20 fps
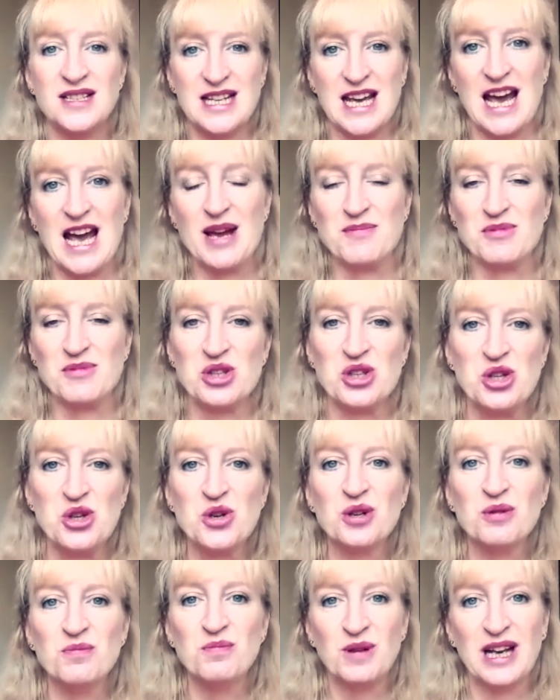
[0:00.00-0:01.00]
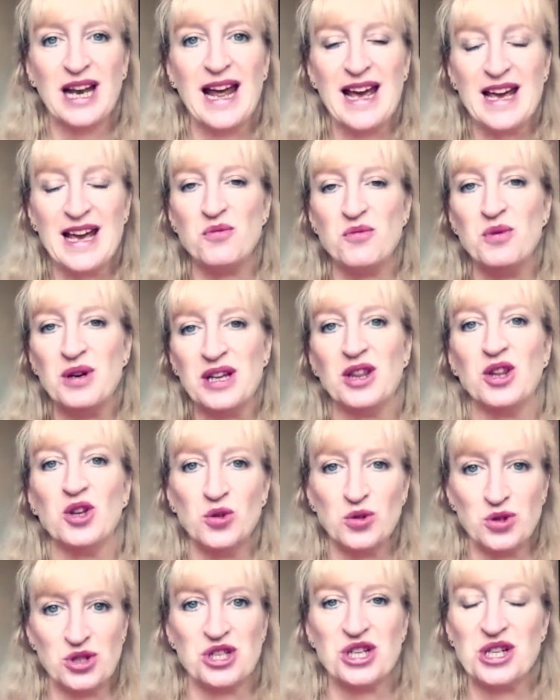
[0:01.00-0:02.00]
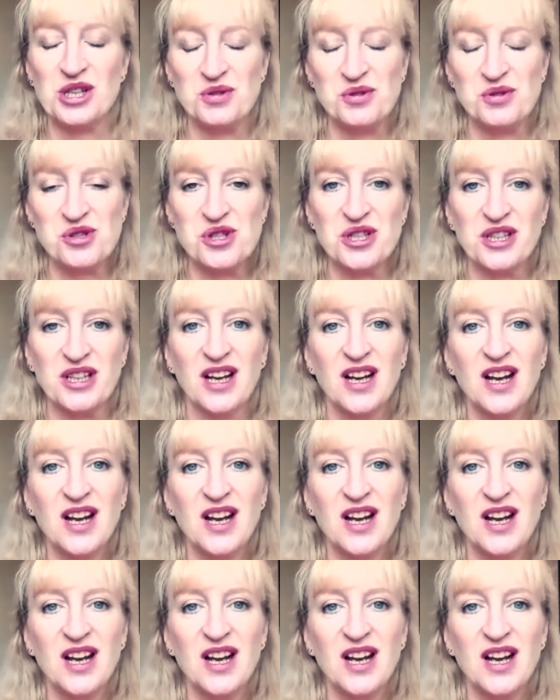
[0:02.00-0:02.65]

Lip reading: games that you can play with your children.